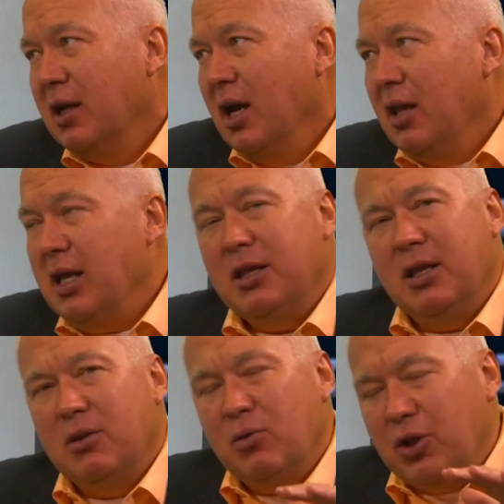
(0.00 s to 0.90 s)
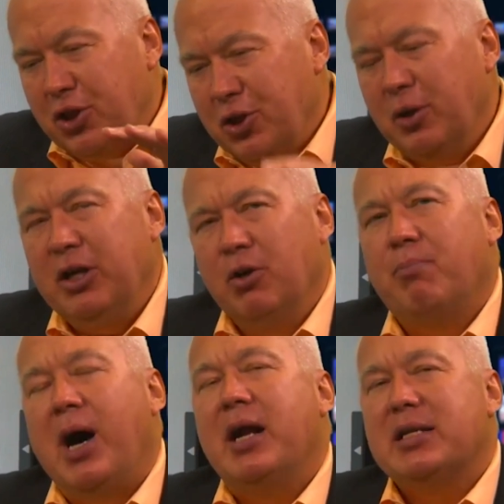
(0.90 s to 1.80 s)
The 30-year
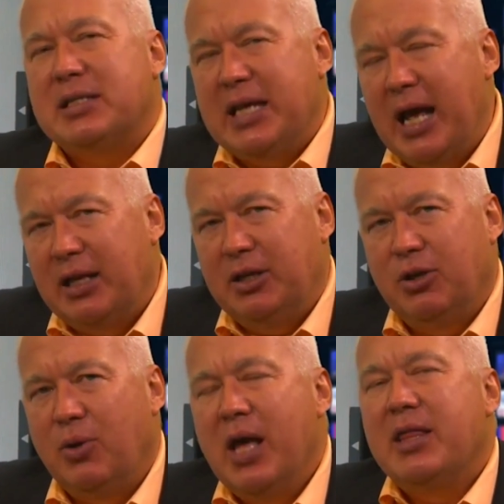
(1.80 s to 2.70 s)
bond is telling you